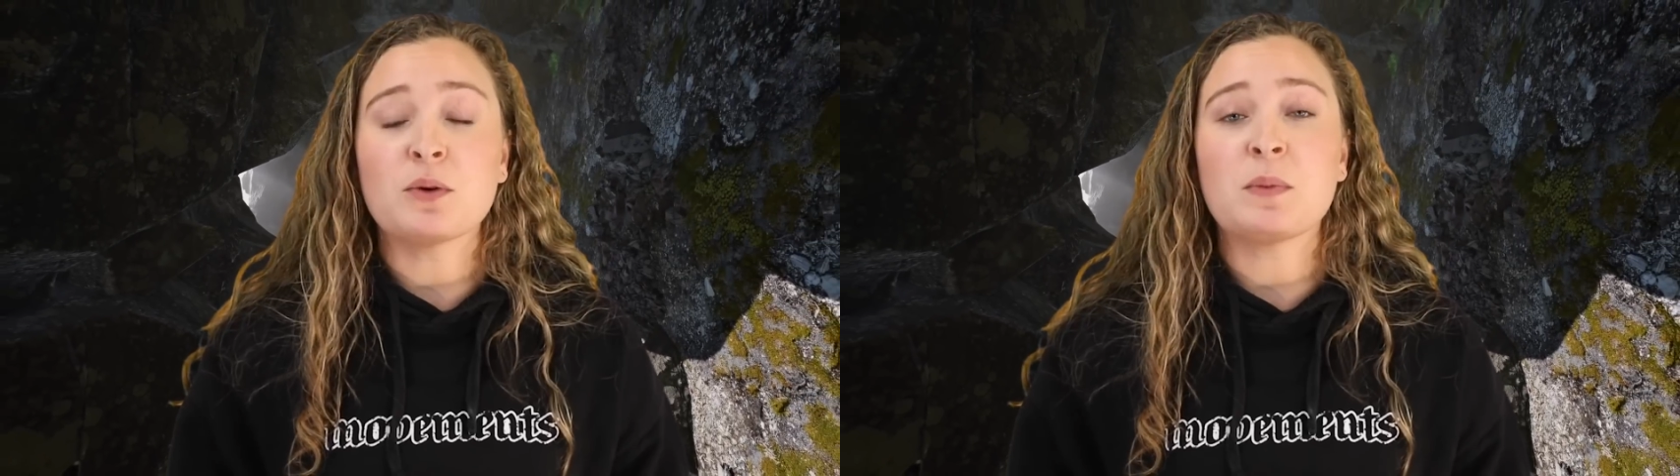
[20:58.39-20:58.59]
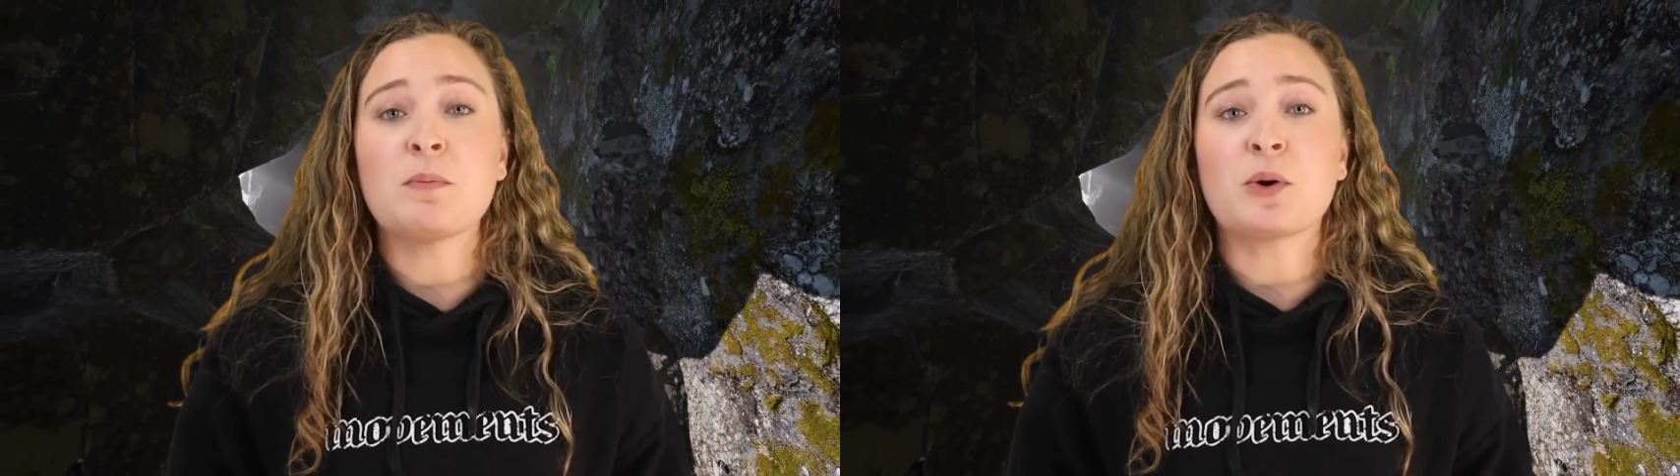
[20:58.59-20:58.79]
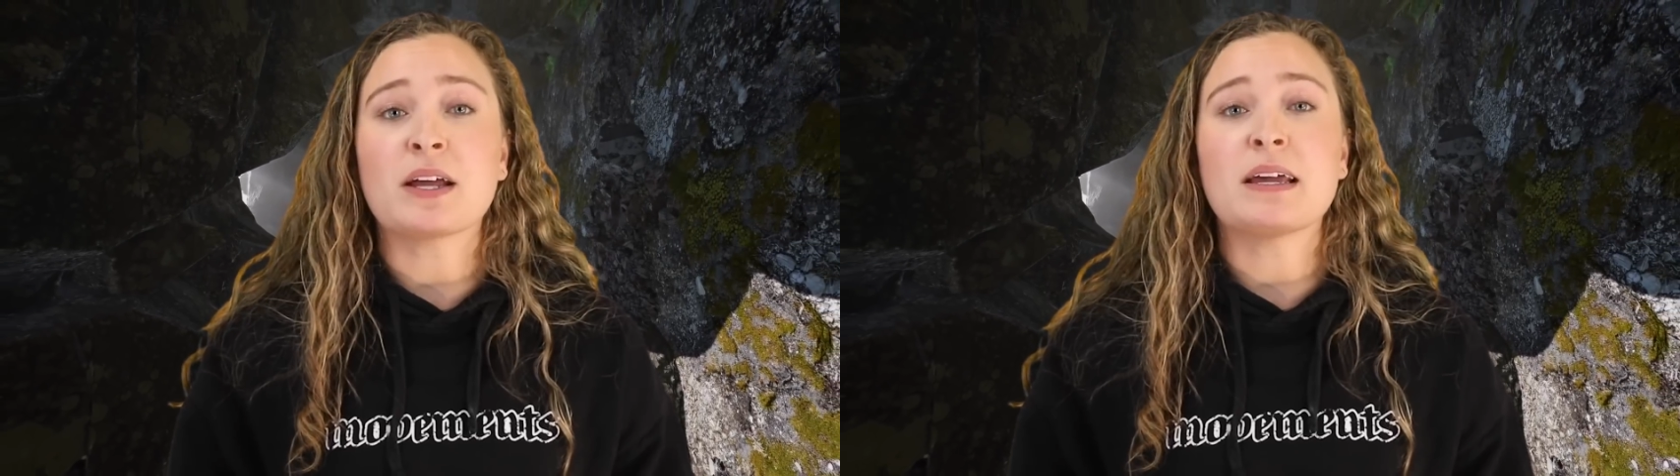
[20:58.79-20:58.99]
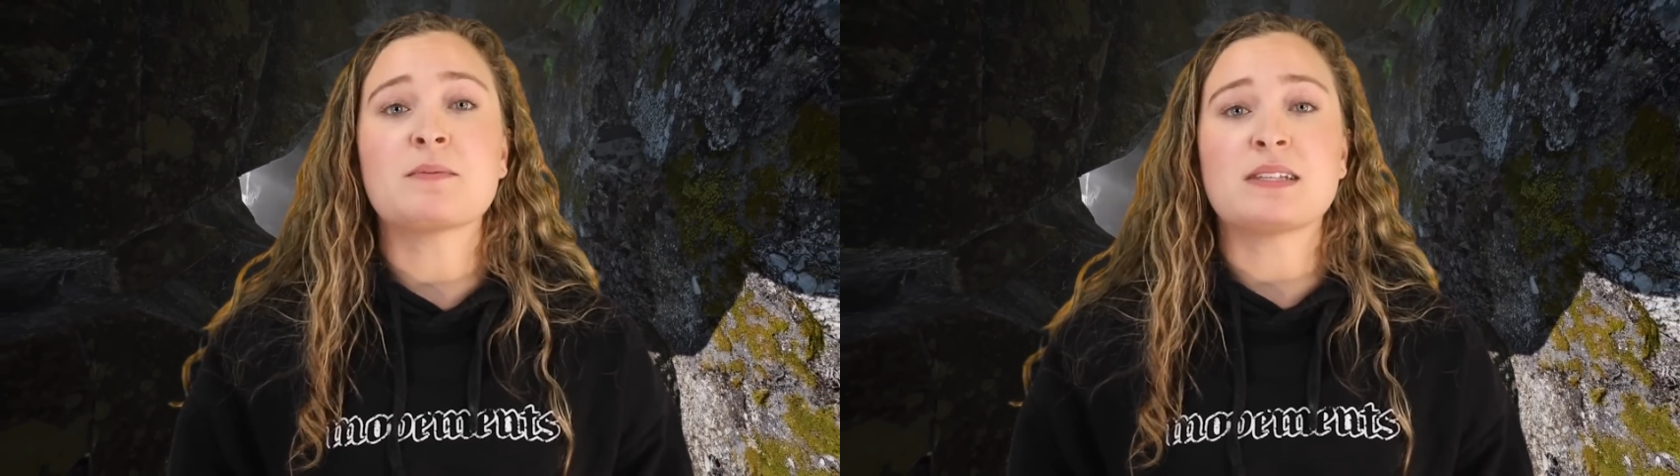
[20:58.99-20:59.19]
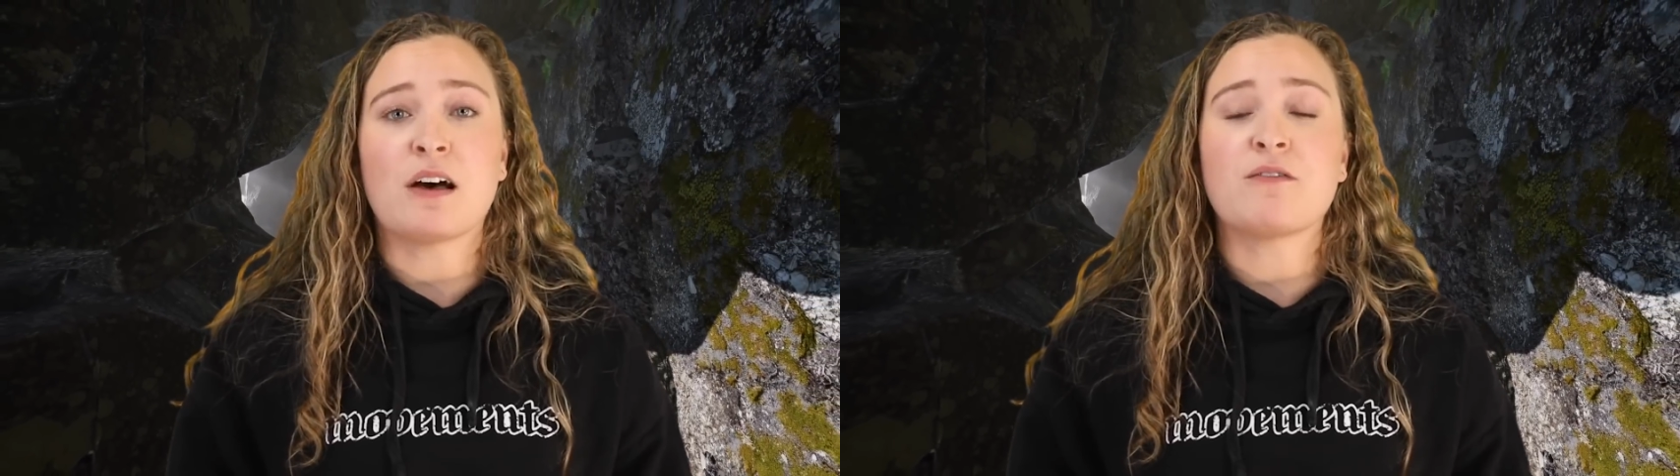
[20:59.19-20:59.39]
would be putting
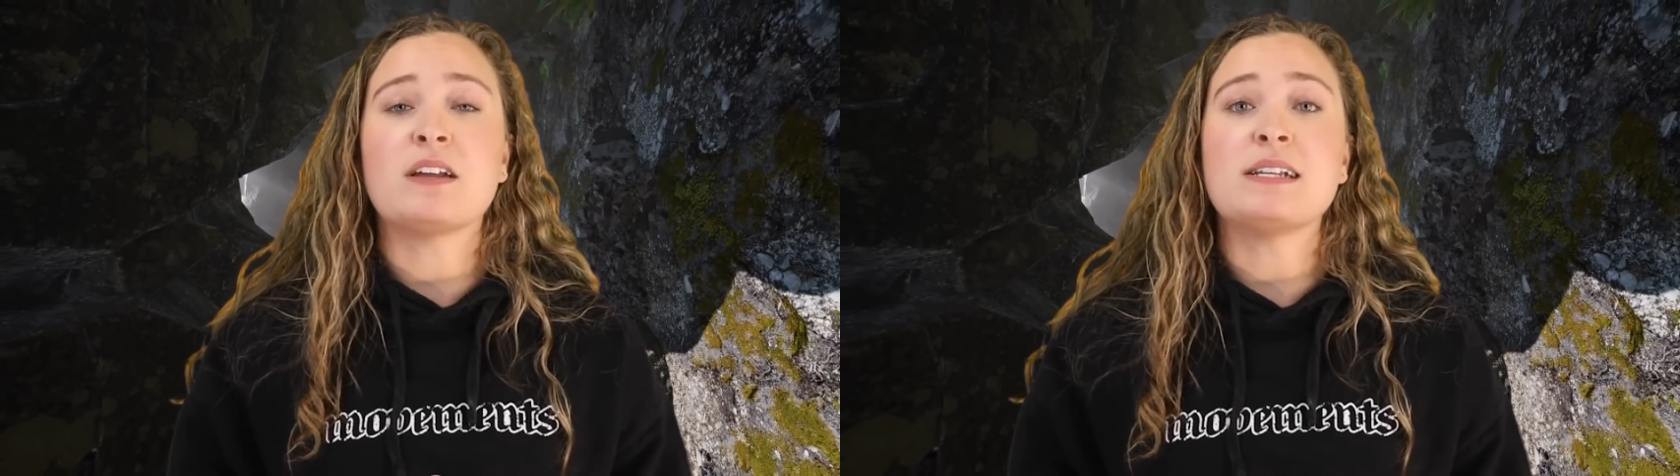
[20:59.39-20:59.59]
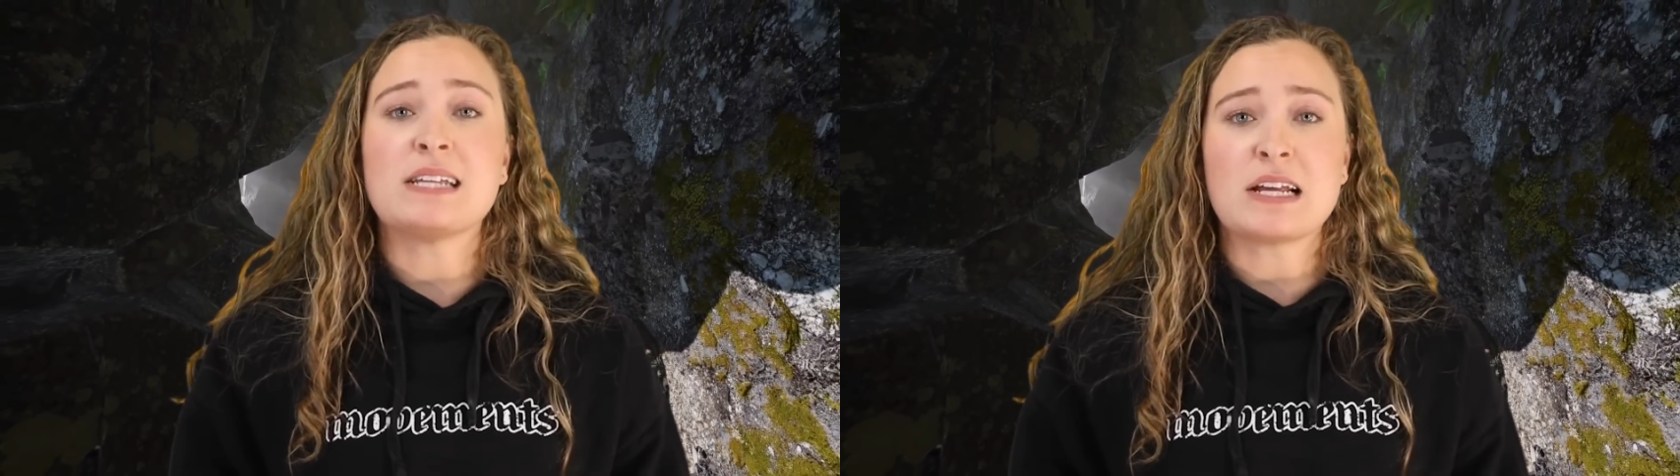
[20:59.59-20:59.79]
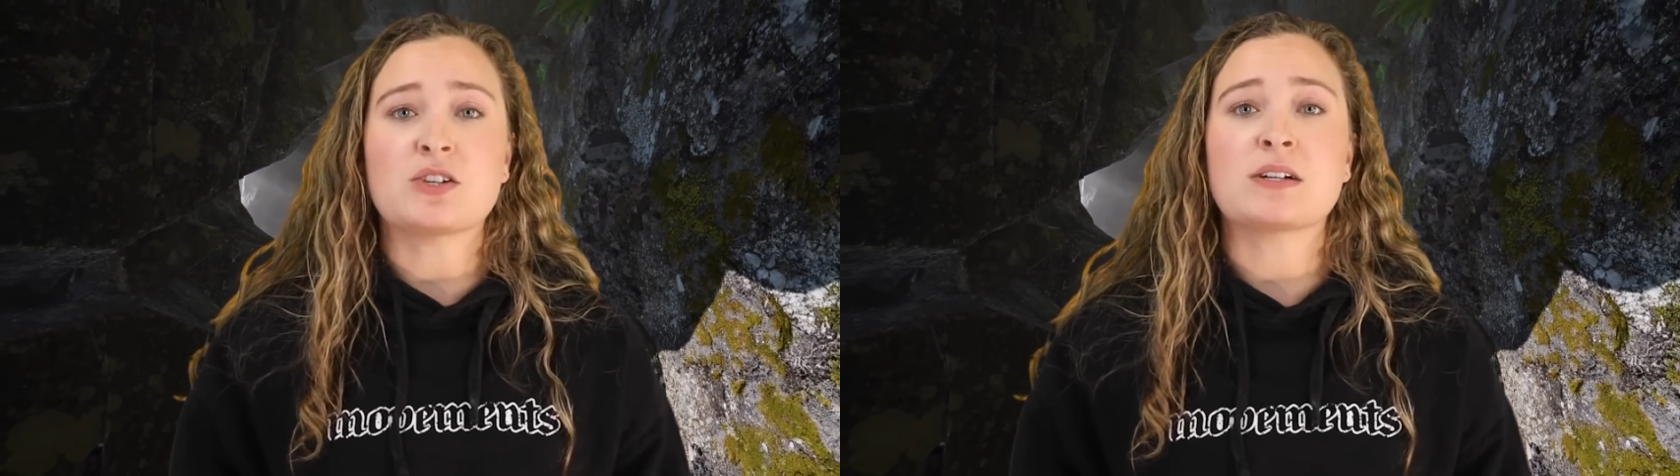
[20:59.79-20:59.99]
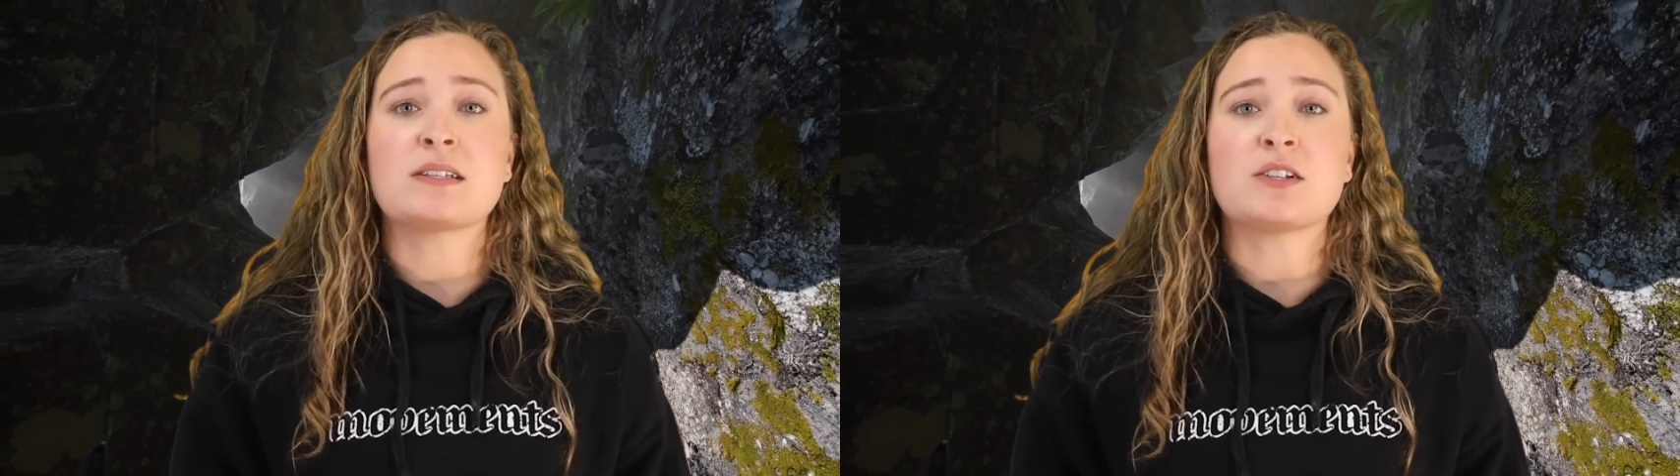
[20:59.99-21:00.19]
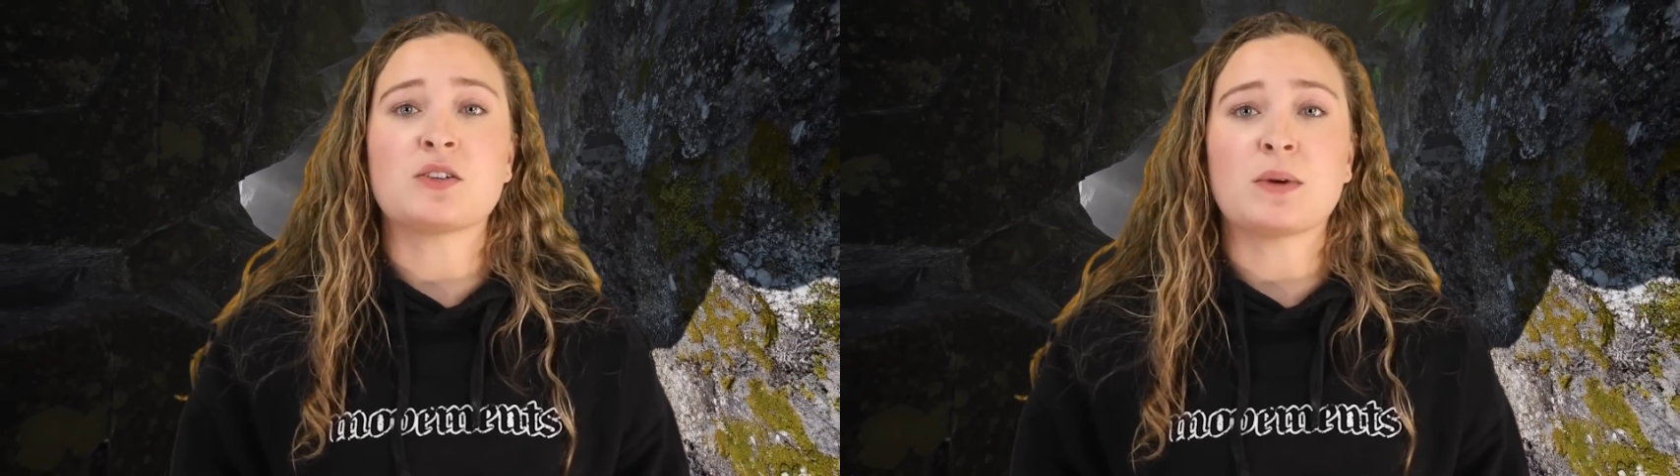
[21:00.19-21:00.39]
himself in a dangerous
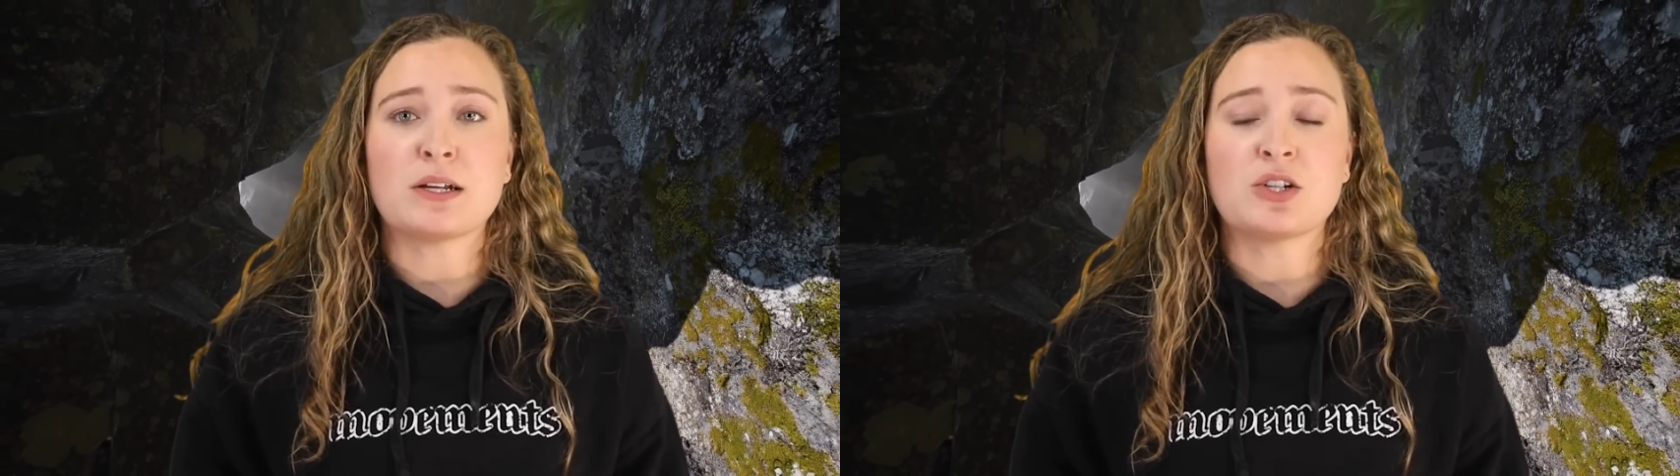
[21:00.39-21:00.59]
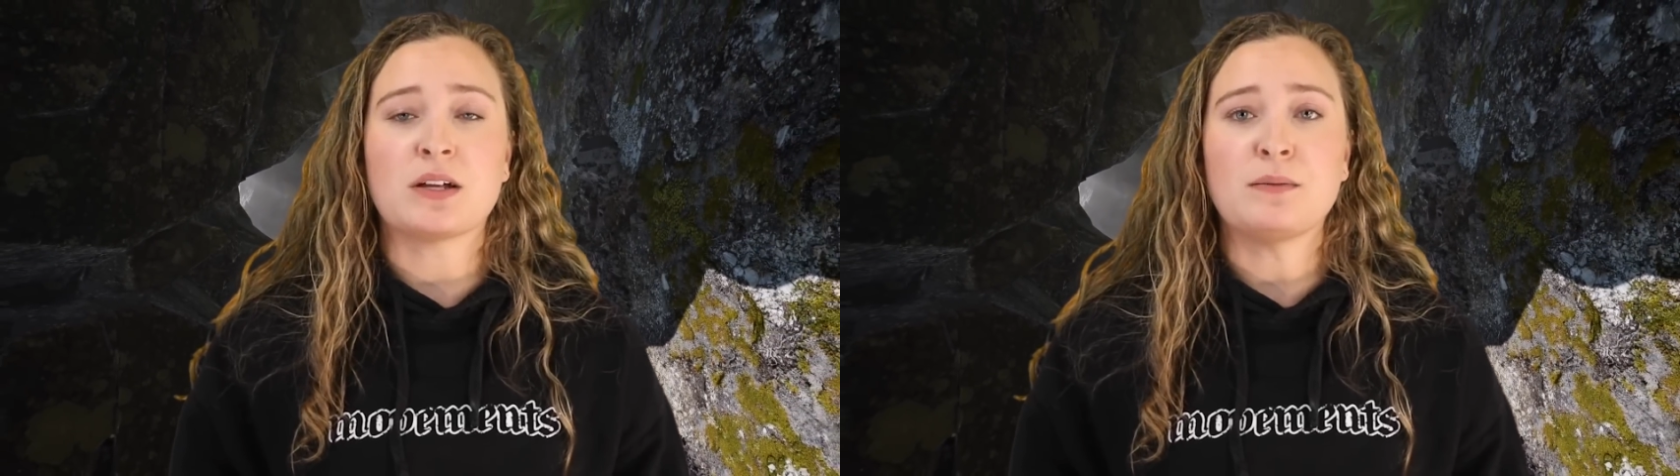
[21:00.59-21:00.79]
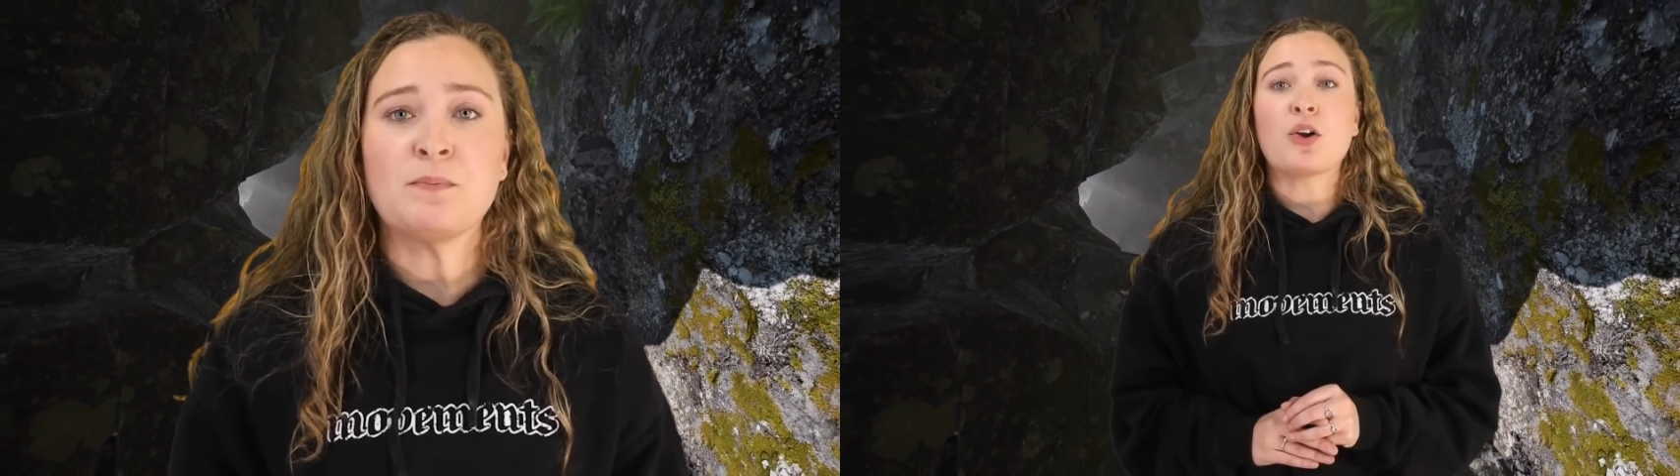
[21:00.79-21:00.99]
situation.